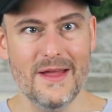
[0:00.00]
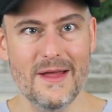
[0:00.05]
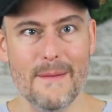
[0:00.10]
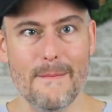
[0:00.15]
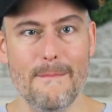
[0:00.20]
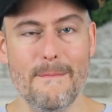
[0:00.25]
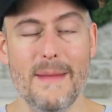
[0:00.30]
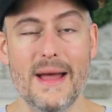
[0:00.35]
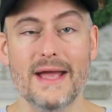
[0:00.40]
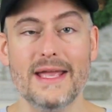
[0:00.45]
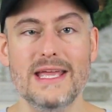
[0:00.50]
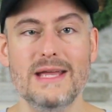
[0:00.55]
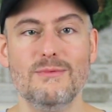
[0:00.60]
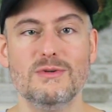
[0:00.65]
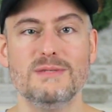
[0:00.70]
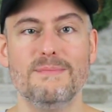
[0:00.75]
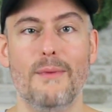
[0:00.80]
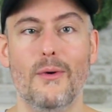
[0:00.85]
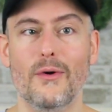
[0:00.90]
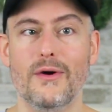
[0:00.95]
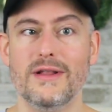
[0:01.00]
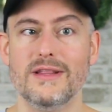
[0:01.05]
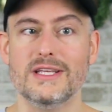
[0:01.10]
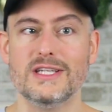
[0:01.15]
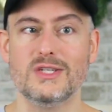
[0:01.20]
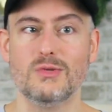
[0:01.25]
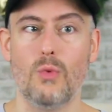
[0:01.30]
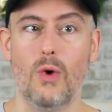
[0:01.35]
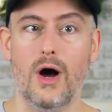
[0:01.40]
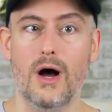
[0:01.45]
Maggie was born in the
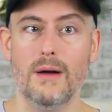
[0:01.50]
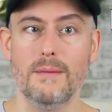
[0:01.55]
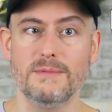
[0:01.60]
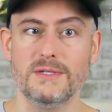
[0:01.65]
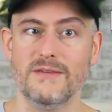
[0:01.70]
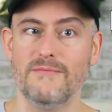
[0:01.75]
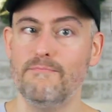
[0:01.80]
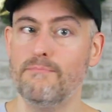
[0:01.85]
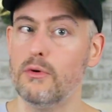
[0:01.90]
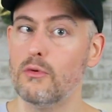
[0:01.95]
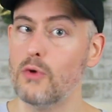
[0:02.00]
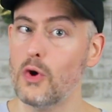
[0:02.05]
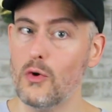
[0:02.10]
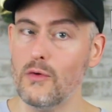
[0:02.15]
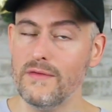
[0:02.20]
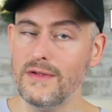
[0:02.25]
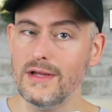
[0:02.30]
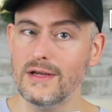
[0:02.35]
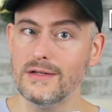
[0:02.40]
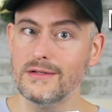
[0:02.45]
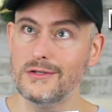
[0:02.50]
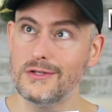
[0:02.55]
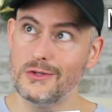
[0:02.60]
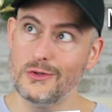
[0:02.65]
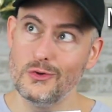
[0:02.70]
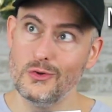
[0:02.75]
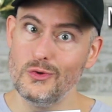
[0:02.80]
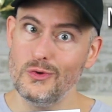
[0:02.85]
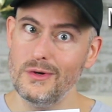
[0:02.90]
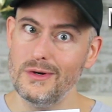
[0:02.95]
swamps of Barovia
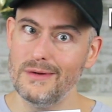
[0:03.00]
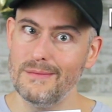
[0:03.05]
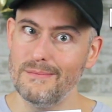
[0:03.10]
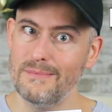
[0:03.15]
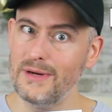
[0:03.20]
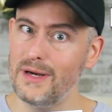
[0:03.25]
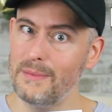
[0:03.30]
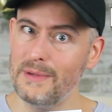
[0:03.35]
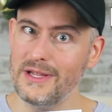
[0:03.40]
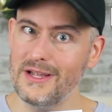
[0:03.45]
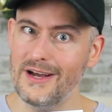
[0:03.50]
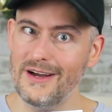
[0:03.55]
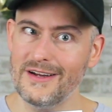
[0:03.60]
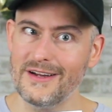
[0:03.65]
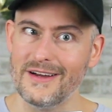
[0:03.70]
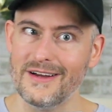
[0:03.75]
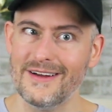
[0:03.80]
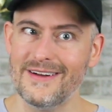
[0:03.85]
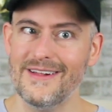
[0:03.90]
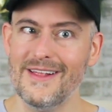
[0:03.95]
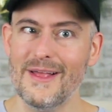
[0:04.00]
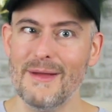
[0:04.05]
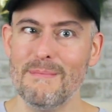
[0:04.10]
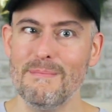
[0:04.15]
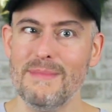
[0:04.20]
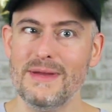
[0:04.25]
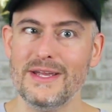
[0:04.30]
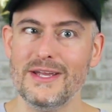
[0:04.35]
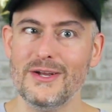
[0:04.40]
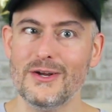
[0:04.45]
to Baba Yaga,
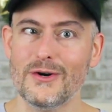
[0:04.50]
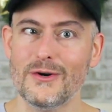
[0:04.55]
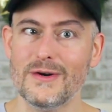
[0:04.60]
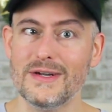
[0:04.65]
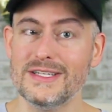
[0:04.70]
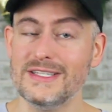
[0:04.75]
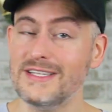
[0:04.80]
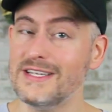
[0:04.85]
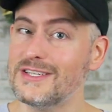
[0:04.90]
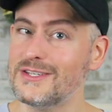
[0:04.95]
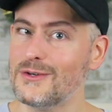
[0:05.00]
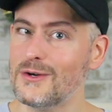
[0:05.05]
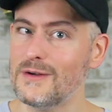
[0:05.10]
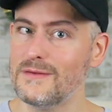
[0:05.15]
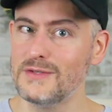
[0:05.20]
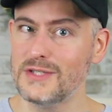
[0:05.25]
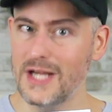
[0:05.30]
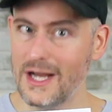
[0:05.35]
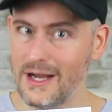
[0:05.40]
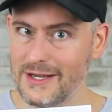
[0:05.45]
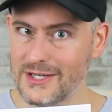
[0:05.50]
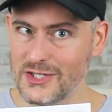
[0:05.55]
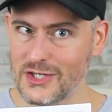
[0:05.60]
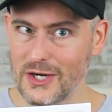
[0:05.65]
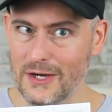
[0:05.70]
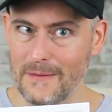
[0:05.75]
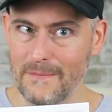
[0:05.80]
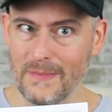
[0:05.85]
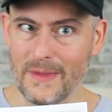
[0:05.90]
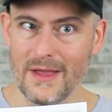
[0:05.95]
making her a sister of
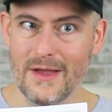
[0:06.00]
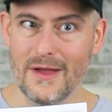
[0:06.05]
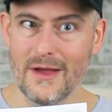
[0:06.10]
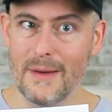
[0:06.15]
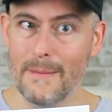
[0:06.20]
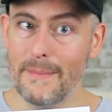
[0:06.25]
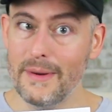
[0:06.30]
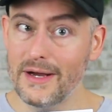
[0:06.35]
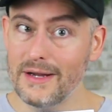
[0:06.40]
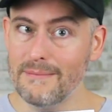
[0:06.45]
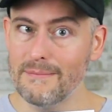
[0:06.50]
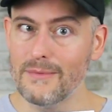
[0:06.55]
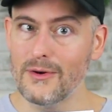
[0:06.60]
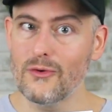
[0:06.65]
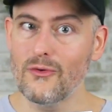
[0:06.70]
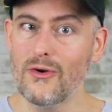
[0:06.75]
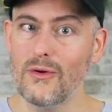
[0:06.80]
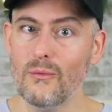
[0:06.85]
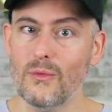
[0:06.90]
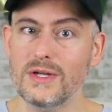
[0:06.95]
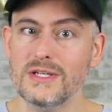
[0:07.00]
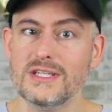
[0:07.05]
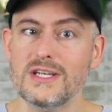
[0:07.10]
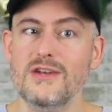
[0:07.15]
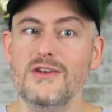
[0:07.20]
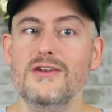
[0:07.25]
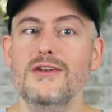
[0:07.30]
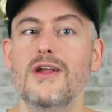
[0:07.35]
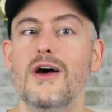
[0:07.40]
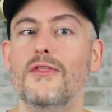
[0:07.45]
Tasha. But Margaret wants
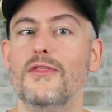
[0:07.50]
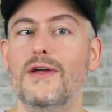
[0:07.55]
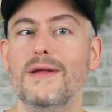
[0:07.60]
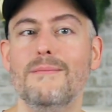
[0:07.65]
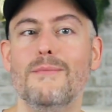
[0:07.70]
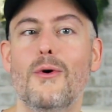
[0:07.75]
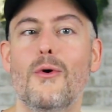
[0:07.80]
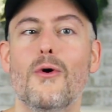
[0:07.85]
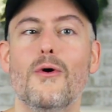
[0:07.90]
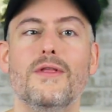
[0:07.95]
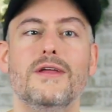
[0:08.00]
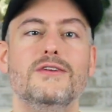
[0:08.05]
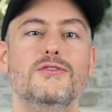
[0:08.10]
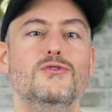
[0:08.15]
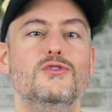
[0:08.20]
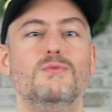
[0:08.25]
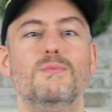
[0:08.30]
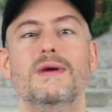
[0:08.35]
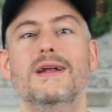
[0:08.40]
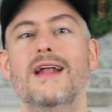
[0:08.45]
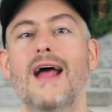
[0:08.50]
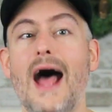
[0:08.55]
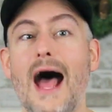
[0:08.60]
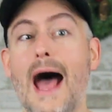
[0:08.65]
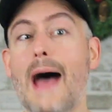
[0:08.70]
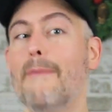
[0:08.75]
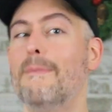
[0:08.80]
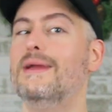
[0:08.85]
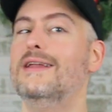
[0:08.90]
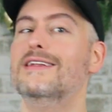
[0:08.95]
nothing more than to spread
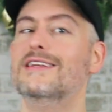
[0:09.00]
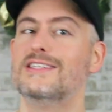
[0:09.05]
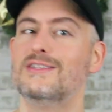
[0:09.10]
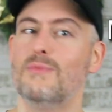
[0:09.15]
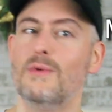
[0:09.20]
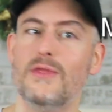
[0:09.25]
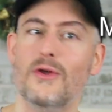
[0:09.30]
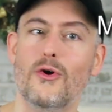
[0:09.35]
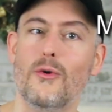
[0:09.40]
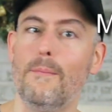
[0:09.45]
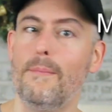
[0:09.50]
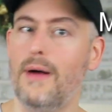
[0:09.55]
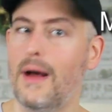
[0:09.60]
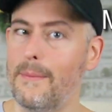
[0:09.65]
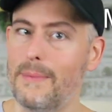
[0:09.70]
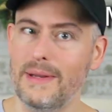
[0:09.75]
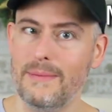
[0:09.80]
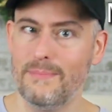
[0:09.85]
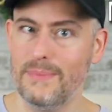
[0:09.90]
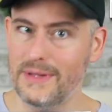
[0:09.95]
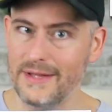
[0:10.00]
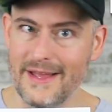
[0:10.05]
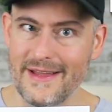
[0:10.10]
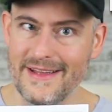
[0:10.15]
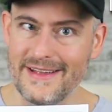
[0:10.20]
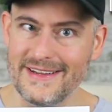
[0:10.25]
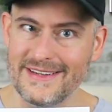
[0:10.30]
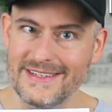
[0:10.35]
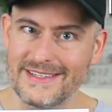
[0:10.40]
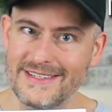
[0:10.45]
happiness with her puppet
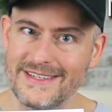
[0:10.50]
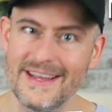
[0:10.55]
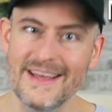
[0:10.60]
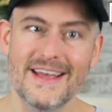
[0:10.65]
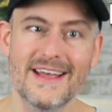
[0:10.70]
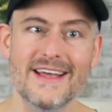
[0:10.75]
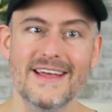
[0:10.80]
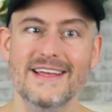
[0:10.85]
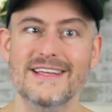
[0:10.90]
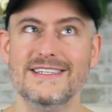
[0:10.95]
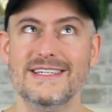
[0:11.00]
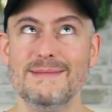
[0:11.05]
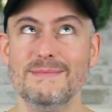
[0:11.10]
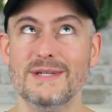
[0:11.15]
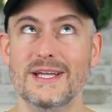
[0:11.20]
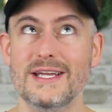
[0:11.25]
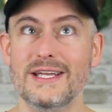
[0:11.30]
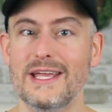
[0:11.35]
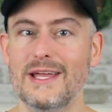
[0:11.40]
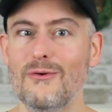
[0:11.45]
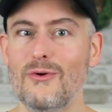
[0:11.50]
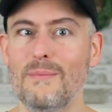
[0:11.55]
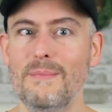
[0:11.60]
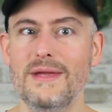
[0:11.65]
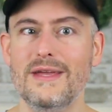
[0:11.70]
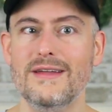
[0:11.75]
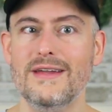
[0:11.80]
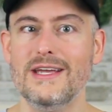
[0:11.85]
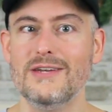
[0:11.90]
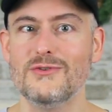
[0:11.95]
plays. It seems like it would
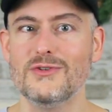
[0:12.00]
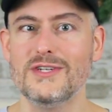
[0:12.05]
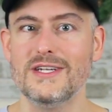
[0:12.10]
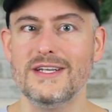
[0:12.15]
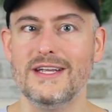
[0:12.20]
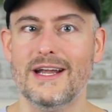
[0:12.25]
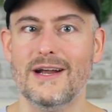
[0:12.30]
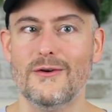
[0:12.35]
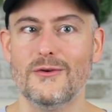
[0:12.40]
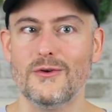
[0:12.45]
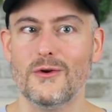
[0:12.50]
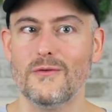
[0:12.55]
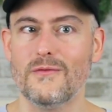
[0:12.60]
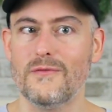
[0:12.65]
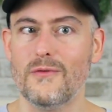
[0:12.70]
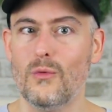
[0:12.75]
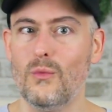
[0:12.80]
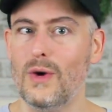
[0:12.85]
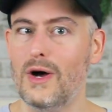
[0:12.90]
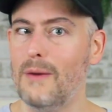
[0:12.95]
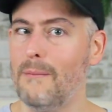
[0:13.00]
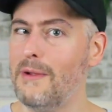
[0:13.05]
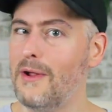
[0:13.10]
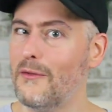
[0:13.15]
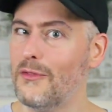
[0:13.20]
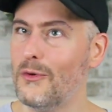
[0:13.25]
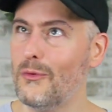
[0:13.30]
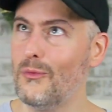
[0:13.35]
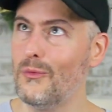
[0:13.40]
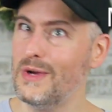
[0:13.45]
be an interesting character for Wild
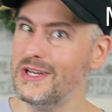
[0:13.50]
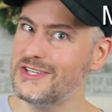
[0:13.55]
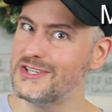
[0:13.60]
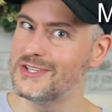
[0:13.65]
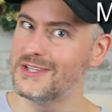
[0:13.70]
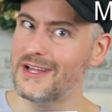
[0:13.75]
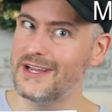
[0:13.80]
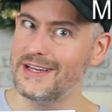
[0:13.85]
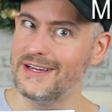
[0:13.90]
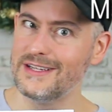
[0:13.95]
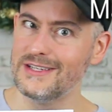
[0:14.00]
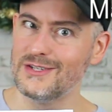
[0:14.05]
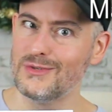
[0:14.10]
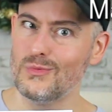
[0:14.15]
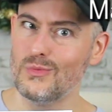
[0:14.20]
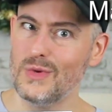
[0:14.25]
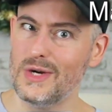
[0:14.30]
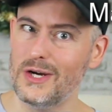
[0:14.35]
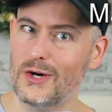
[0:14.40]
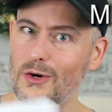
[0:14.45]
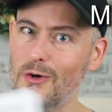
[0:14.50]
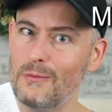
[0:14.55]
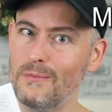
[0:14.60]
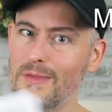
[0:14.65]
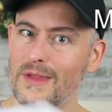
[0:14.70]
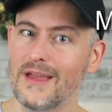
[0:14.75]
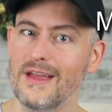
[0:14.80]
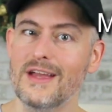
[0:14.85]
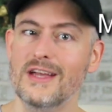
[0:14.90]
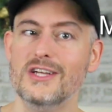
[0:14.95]
Beyond the Witchlight as well.
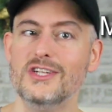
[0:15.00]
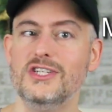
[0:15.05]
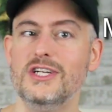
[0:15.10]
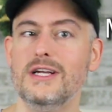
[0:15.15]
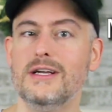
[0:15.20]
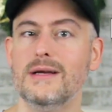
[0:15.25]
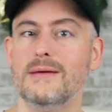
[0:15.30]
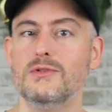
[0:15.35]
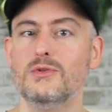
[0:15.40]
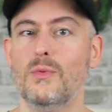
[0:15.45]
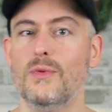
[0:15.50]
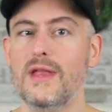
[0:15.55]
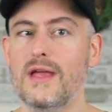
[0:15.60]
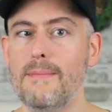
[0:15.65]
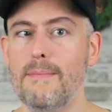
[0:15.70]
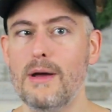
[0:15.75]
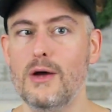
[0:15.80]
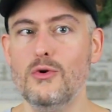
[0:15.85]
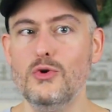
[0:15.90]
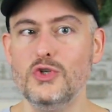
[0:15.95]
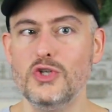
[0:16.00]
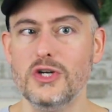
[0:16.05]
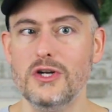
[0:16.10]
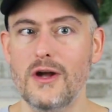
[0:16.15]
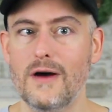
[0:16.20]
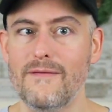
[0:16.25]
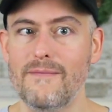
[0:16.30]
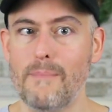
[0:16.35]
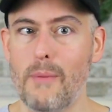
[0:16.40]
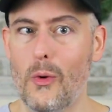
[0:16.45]
She comes with a potion
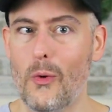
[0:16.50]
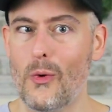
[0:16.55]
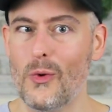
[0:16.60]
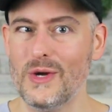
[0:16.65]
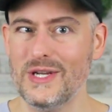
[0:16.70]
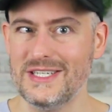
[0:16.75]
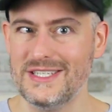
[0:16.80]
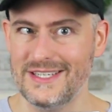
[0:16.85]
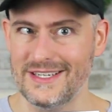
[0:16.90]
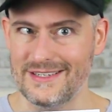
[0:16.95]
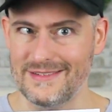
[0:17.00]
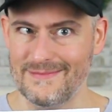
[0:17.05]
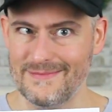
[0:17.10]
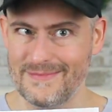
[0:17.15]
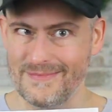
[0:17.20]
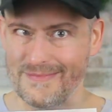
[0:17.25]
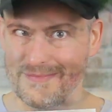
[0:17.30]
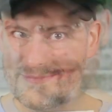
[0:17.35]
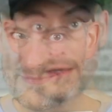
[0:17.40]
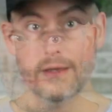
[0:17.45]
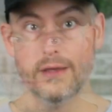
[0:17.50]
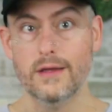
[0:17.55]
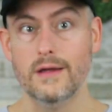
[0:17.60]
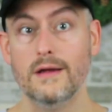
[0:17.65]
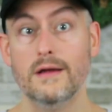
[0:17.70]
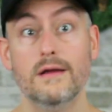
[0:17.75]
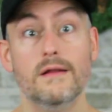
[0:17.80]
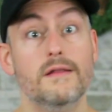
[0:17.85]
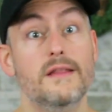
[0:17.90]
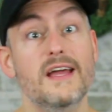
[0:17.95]
of poison.
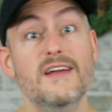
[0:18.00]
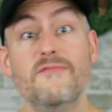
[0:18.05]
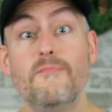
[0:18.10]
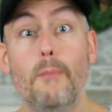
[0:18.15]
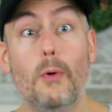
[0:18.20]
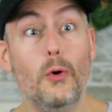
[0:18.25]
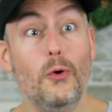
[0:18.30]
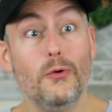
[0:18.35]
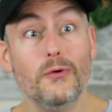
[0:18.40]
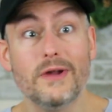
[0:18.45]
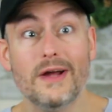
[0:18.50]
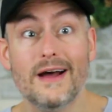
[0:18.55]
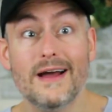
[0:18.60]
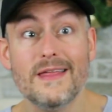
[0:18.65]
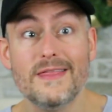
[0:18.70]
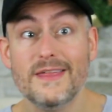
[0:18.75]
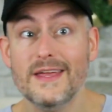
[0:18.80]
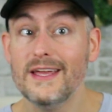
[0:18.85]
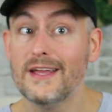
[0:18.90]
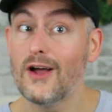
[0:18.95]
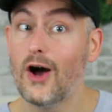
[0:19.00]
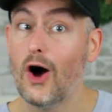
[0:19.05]
They've pulled, I think,